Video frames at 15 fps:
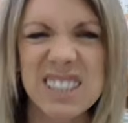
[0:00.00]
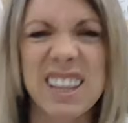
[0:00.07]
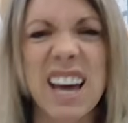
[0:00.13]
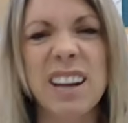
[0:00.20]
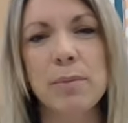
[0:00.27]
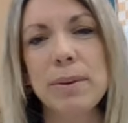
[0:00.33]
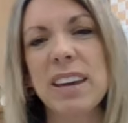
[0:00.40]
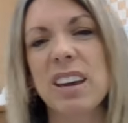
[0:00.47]

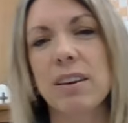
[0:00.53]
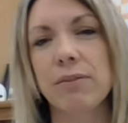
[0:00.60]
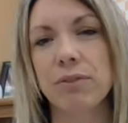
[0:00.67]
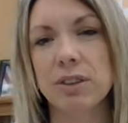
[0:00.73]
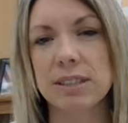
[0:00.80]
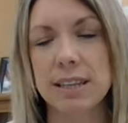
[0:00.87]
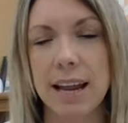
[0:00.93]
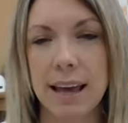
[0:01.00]
That'll be it
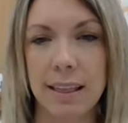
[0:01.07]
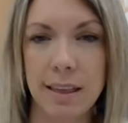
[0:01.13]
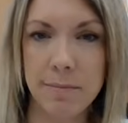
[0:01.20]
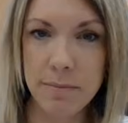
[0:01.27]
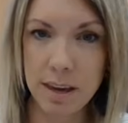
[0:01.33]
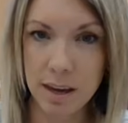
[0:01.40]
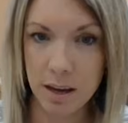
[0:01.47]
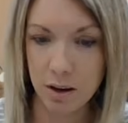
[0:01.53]
for today.
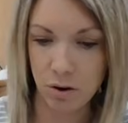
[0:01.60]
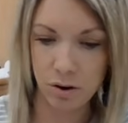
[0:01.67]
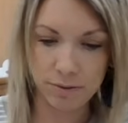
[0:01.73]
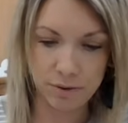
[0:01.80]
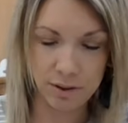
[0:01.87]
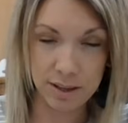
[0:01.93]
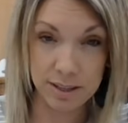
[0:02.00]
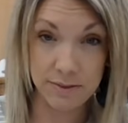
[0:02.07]
Or
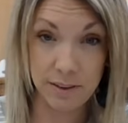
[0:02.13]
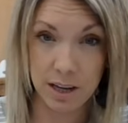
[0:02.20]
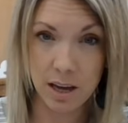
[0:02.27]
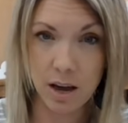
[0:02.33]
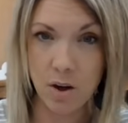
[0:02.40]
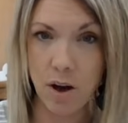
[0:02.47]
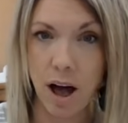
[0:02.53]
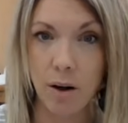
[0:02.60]
for this
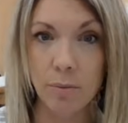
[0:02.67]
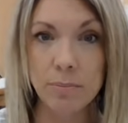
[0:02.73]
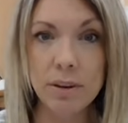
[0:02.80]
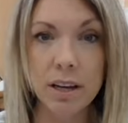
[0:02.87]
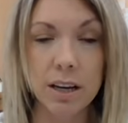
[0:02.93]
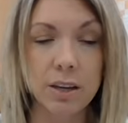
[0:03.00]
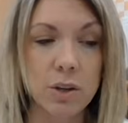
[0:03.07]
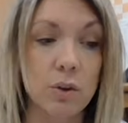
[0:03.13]
video. I'm
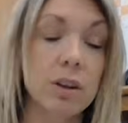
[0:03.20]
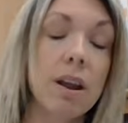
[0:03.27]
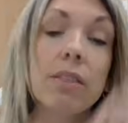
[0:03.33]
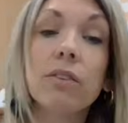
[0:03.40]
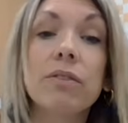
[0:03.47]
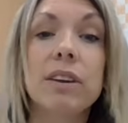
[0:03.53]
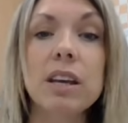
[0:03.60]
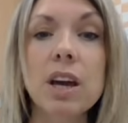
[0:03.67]
going to do
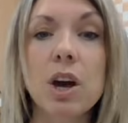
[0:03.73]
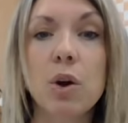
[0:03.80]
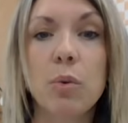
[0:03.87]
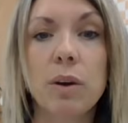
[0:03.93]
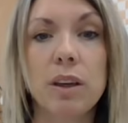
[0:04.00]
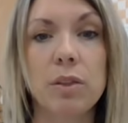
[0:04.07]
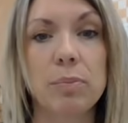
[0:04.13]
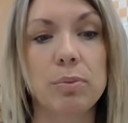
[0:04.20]
another video
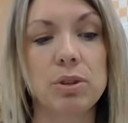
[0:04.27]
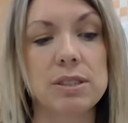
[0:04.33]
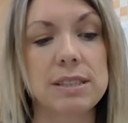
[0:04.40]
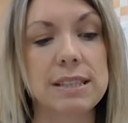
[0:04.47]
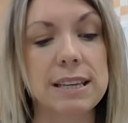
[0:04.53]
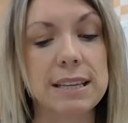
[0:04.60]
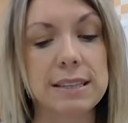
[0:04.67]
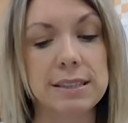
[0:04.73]
with
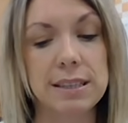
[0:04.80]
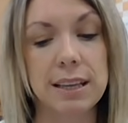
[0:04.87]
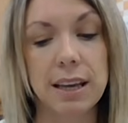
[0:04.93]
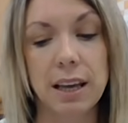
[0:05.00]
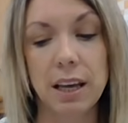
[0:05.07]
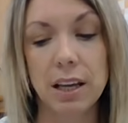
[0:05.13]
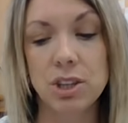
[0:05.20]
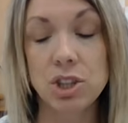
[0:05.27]
percent
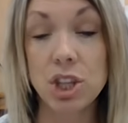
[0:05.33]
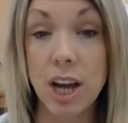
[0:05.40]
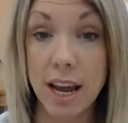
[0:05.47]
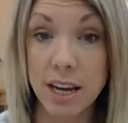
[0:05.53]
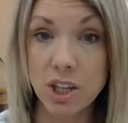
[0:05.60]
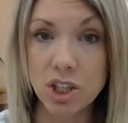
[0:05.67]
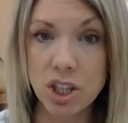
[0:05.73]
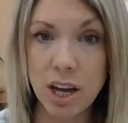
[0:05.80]

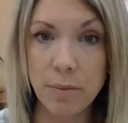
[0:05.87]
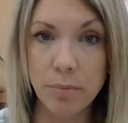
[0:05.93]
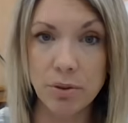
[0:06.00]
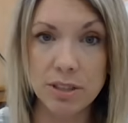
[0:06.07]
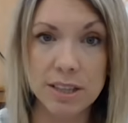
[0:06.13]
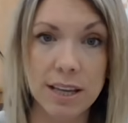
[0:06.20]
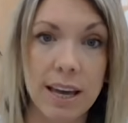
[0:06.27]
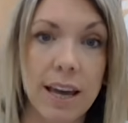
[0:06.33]
change and
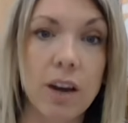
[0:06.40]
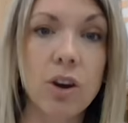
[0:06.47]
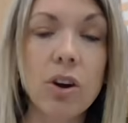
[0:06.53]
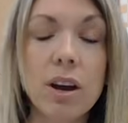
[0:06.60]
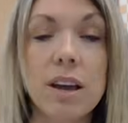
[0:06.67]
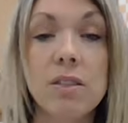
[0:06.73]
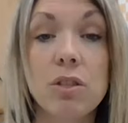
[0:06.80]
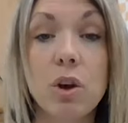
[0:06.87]
percent
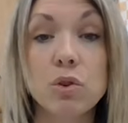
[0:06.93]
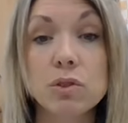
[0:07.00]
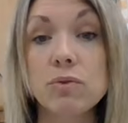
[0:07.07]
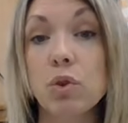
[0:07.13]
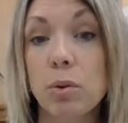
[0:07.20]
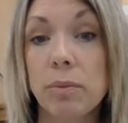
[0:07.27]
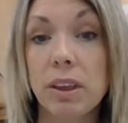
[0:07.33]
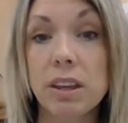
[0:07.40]
error and those
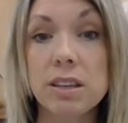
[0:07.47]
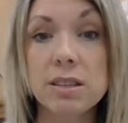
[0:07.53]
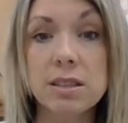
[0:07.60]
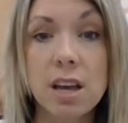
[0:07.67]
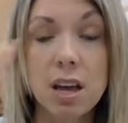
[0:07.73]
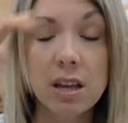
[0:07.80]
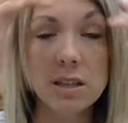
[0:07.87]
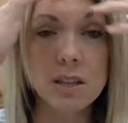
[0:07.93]
formulas
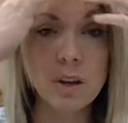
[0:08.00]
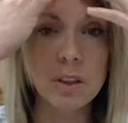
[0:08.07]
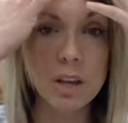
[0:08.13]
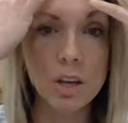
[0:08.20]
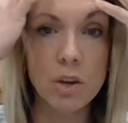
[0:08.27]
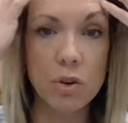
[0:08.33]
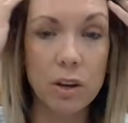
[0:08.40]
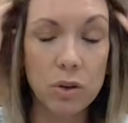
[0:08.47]
so
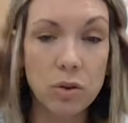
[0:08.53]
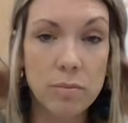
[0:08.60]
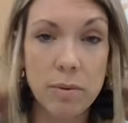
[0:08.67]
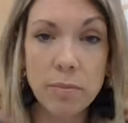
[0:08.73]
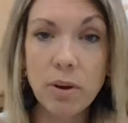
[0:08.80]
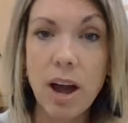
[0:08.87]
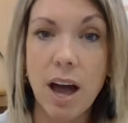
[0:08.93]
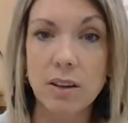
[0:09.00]
that you can
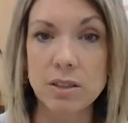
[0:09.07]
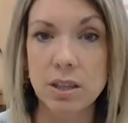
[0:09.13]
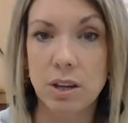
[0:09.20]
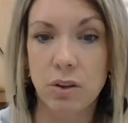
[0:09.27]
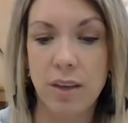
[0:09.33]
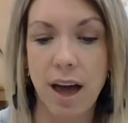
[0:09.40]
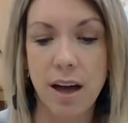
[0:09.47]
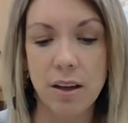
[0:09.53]
remember how to
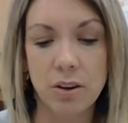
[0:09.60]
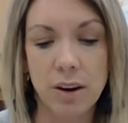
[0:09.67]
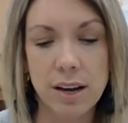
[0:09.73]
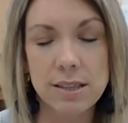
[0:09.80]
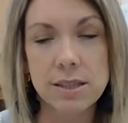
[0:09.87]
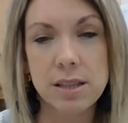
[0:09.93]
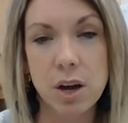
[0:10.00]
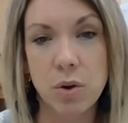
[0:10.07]
do that. All
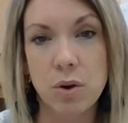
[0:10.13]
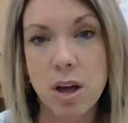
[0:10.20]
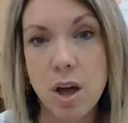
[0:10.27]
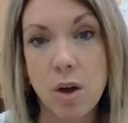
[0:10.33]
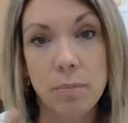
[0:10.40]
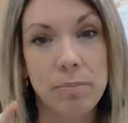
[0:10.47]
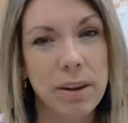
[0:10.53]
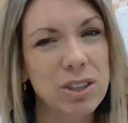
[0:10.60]
right, so
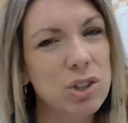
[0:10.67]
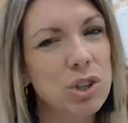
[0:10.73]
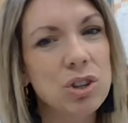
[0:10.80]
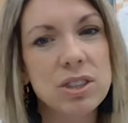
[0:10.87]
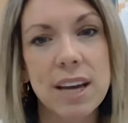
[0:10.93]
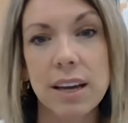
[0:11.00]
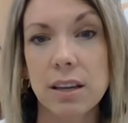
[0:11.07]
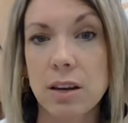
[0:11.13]
make sure
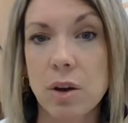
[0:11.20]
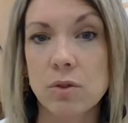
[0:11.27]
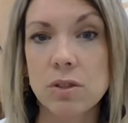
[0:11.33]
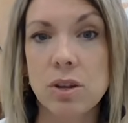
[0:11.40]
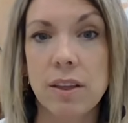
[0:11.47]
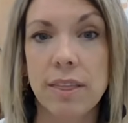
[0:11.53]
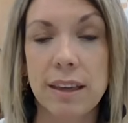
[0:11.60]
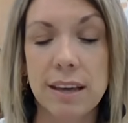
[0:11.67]
you're taking
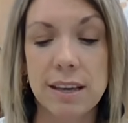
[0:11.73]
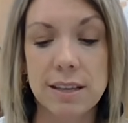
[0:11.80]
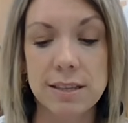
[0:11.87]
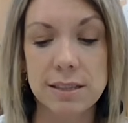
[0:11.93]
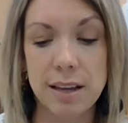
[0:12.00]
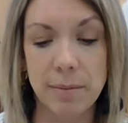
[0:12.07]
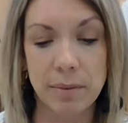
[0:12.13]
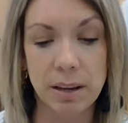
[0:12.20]
notes on
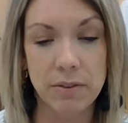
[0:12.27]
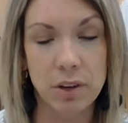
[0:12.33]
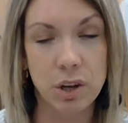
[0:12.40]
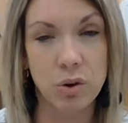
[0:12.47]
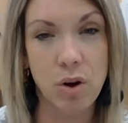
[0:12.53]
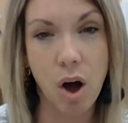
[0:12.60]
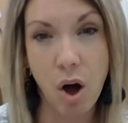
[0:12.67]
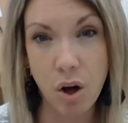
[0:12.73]
this. I'm giving
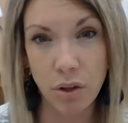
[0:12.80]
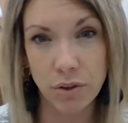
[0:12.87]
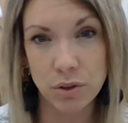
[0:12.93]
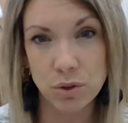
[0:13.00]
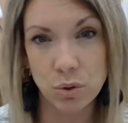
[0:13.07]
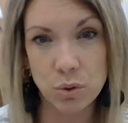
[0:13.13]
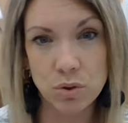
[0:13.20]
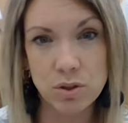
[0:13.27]
you all the
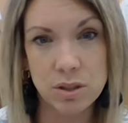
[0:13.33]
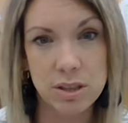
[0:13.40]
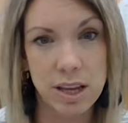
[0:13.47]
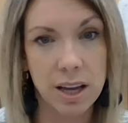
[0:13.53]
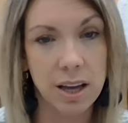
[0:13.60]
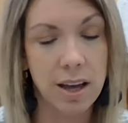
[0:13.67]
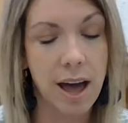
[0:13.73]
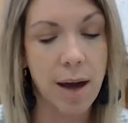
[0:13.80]
tools
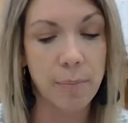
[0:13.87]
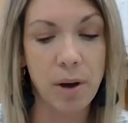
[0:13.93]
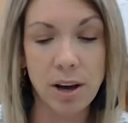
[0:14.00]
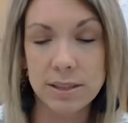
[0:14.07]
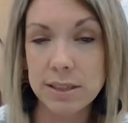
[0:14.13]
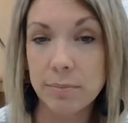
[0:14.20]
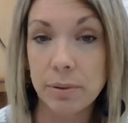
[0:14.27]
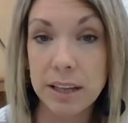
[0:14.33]
that I
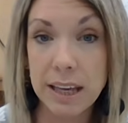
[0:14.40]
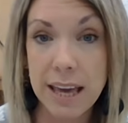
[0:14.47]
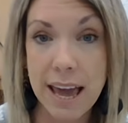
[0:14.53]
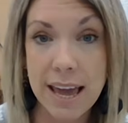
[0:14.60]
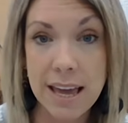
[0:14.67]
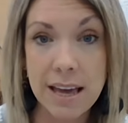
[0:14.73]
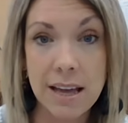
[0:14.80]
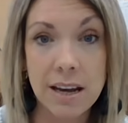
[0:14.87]
possibly
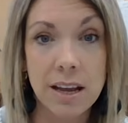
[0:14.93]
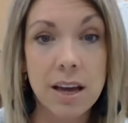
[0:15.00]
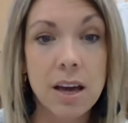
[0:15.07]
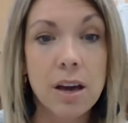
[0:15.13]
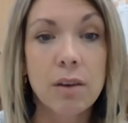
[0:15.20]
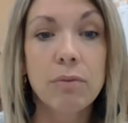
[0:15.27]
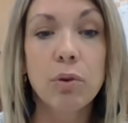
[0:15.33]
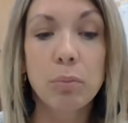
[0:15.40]
can
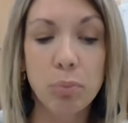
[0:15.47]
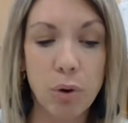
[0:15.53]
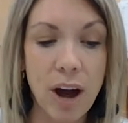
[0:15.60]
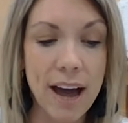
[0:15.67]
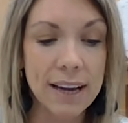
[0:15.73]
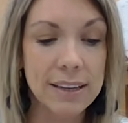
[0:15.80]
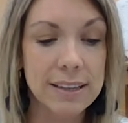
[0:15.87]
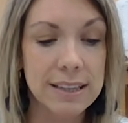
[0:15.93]
for
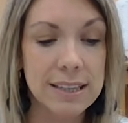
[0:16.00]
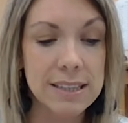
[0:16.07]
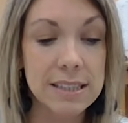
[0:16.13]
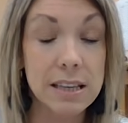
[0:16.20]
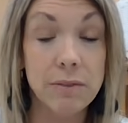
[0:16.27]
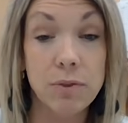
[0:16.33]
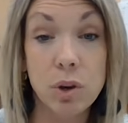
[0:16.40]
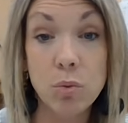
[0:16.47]

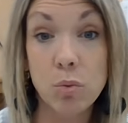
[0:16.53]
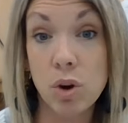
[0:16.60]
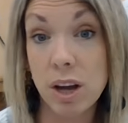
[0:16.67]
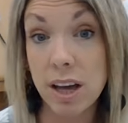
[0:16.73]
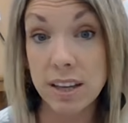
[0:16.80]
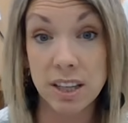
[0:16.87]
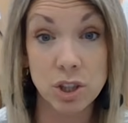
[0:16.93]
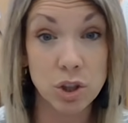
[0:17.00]
practice. If you
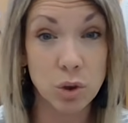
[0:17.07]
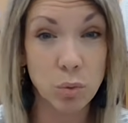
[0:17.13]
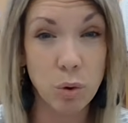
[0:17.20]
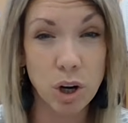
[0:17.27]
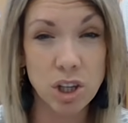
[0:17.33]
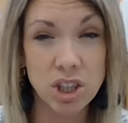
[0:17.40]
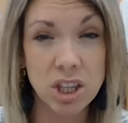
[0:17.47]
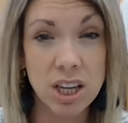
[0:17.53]
want additional
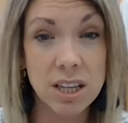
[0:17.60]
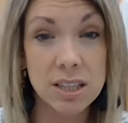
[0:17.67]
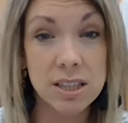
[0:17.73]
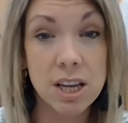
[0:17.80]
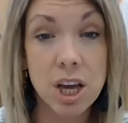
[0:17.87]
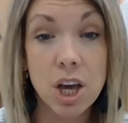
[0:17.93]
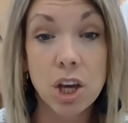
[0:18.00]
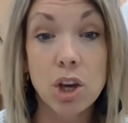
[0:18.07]

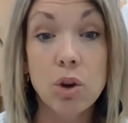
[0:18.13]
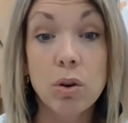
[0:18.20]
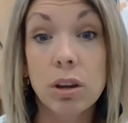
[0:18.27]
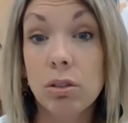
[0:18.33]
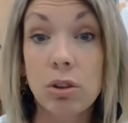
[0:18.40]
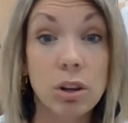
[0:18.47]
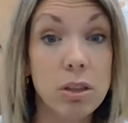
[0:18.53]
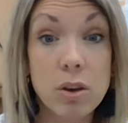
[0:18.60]
worksheets, you
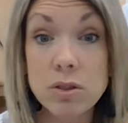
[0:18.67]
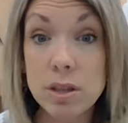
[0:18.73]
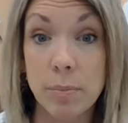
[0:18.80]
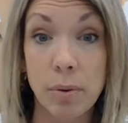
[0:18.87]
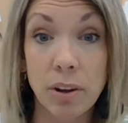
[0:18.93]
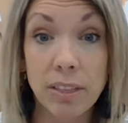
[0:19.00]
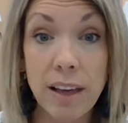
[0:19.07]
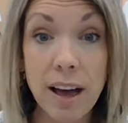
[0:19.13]
can look those
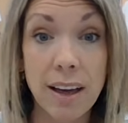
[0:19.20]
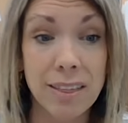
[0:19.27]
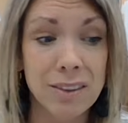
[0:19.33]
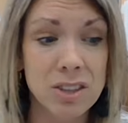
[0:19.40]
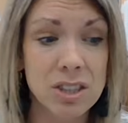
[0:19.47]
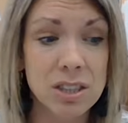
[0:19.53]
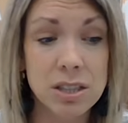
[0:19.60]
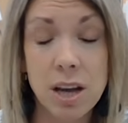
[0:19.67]
up online.
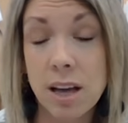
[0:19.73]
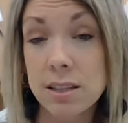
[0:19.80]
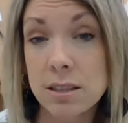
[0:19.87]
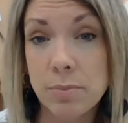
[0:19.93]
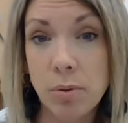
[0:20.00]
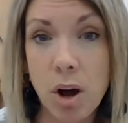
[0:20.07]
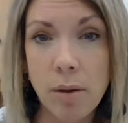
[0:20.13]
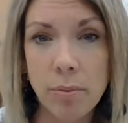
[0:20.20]
There's
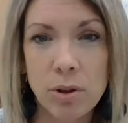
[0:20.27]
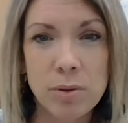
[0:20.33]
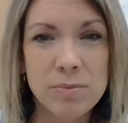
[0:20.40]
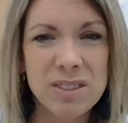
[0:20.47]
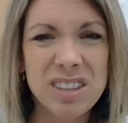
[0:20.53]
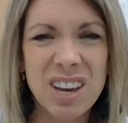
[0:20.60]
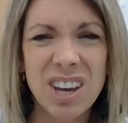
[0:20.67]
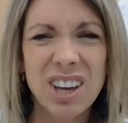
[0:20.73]
tons of
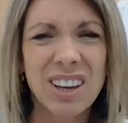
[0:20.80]
problems.